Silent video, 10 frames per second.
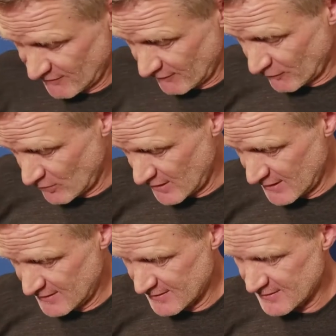
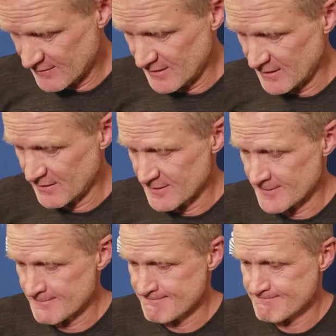avoided the,
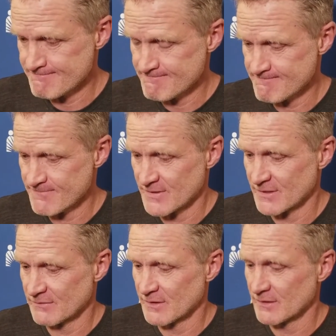um,
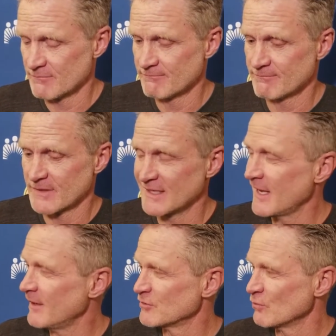the, the,
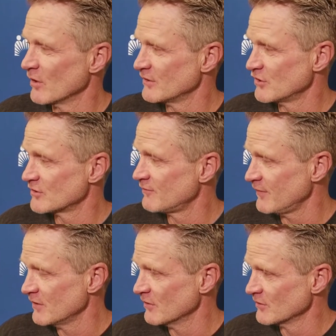games where it just
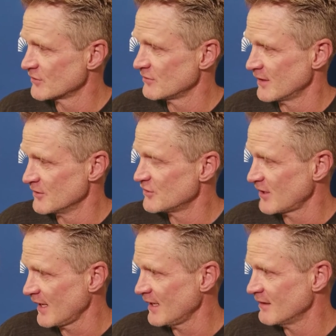feels
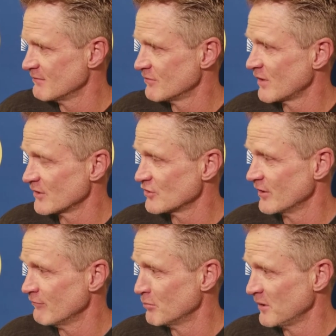insane that you're
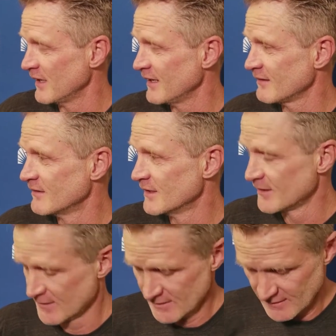even playing.
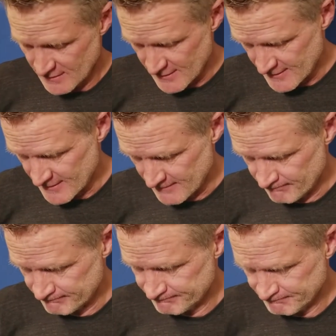Um,
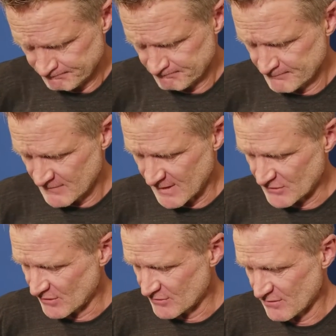
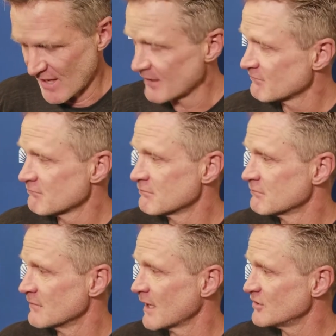this is not
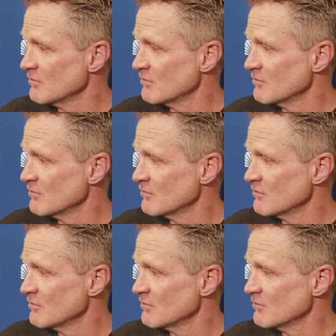not too